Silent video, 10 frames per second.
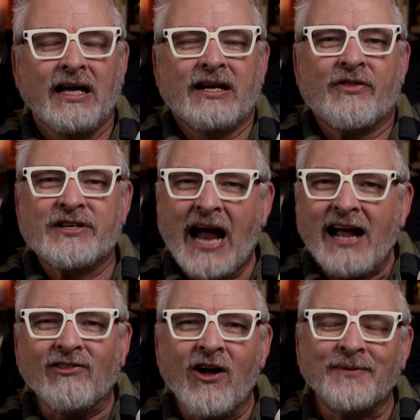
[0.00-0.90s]
Now, the
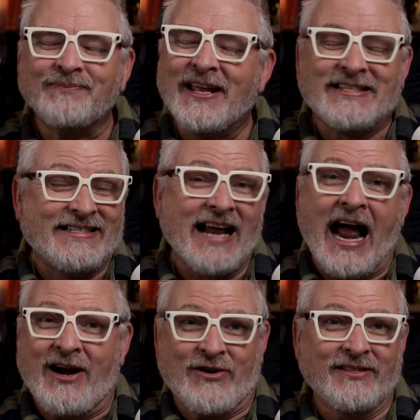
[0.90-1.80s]
dialogue, it's
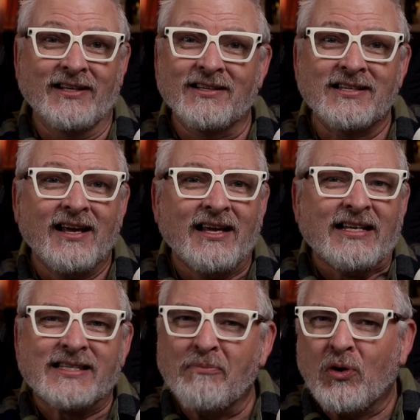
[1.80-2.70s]
dire in this.
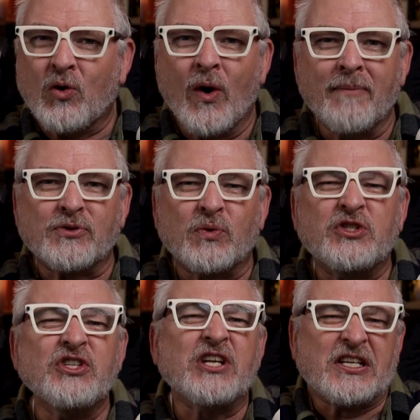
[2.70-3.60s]
Simple quips with
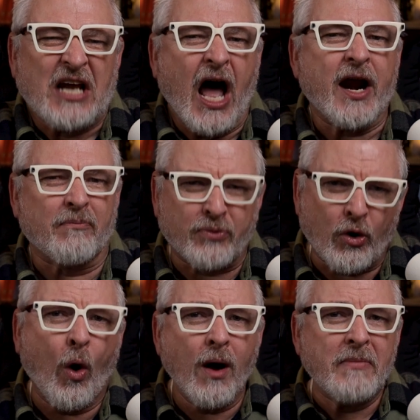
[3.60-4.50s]
just a ton of
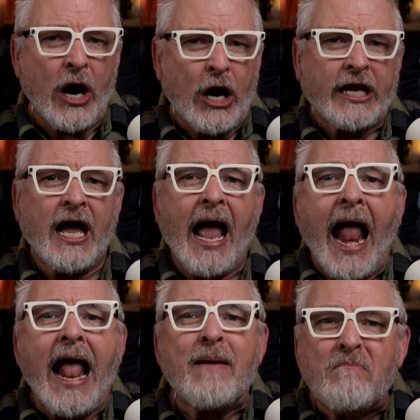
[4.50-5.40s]
pro-America
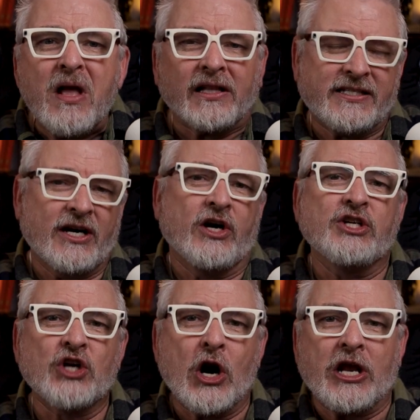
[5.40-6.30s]
and military
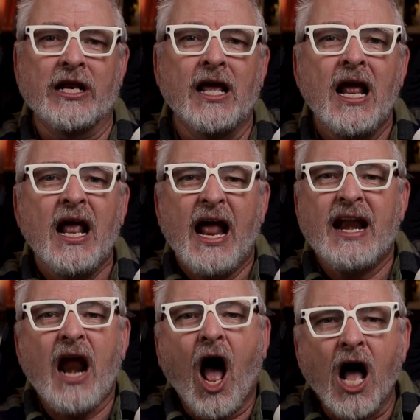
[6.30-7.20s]
jargon,
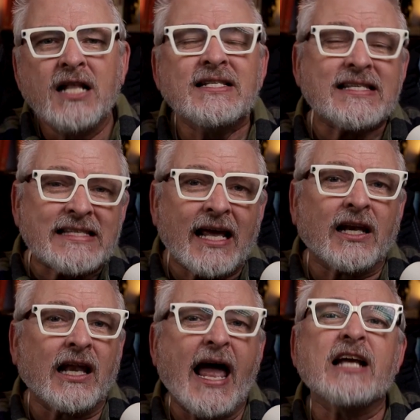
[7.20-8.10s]
and
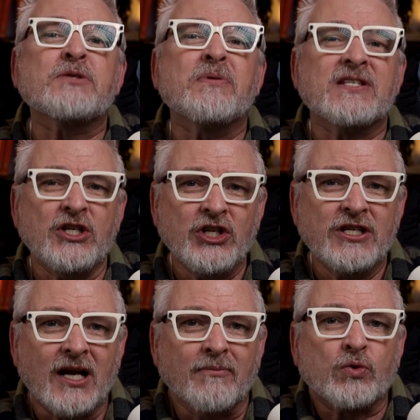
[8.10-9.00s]
unsubtle
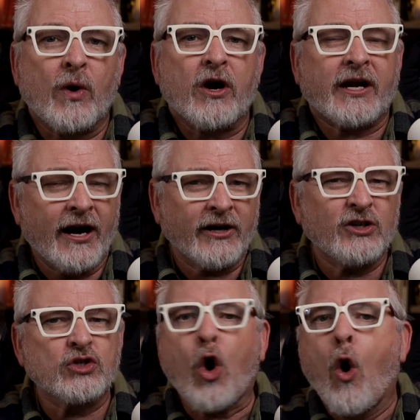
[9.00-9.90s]
exposition dumps where
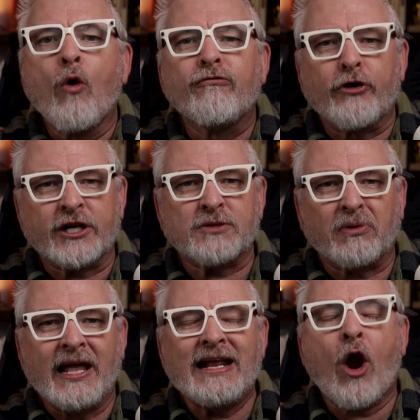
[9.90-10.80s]
characters
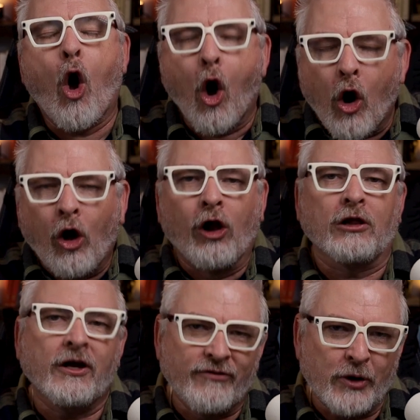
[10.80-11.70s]
over-explain
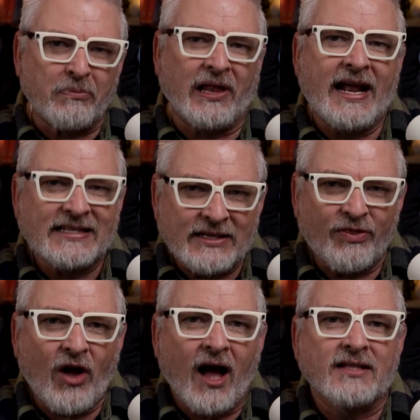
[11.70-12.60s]
all of their plans
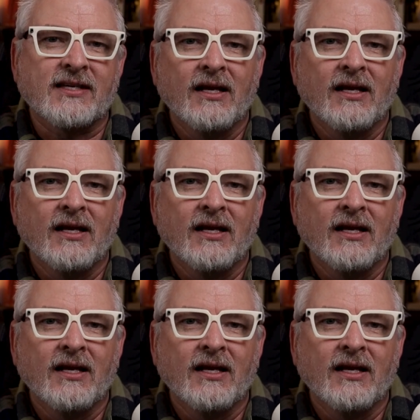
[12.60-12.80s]
and thoughts.